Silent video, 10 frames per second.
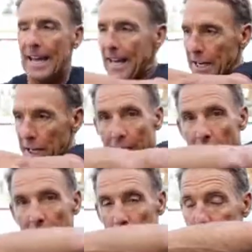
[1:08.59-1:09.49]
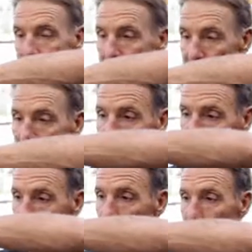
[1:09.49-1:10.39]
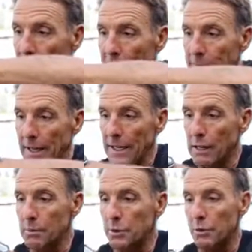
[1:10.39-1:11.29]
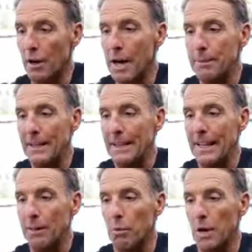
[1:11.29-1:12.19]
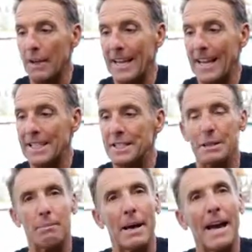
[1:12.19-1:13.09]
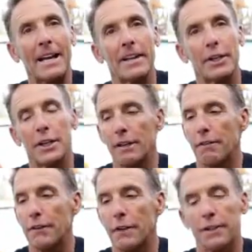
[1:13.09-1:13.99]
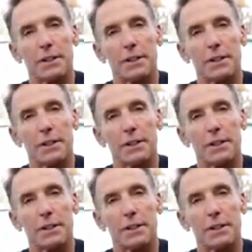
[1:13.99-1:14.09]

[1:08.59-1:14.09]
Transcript: and on the front end here is if I let my elbow drop and the water catches the back here, you're going to feel this